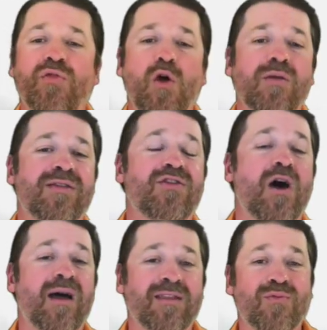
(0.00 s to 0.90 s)
those
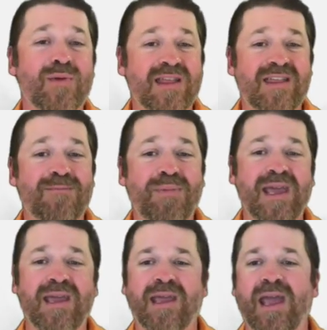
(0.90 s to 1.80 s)
thoughts we
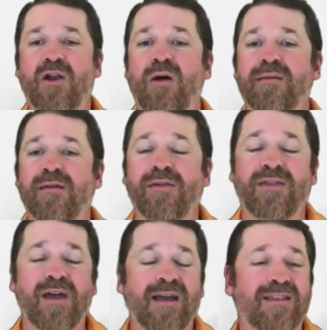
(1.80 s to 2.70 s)
speak and also the
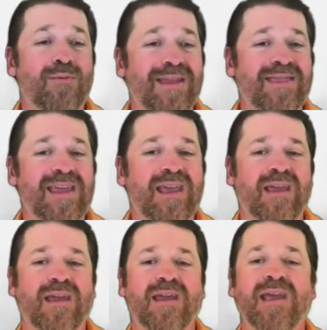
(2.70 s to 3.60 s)
thoughts we
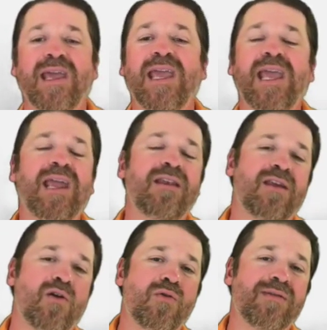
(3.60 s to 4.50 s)
think, he
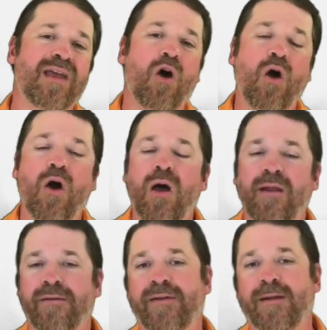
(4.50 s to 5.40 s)
knows
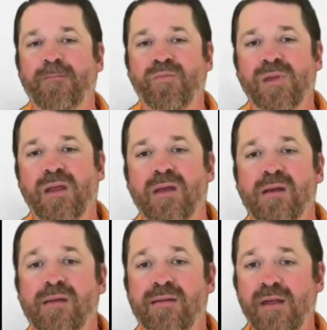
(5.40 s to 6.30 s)
all of it.
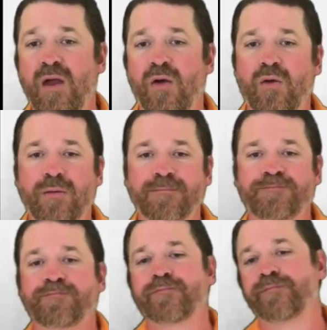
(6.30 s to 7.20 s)
So,
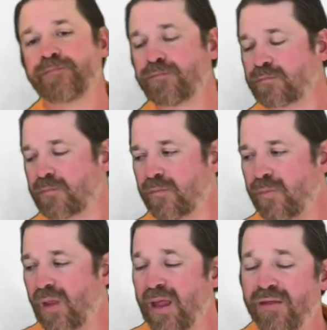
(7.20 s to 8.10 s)

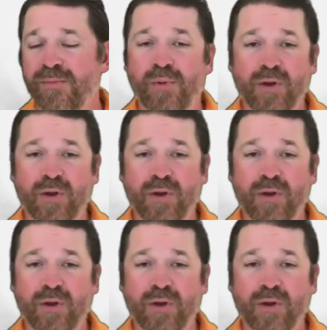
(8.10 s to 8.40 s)
in the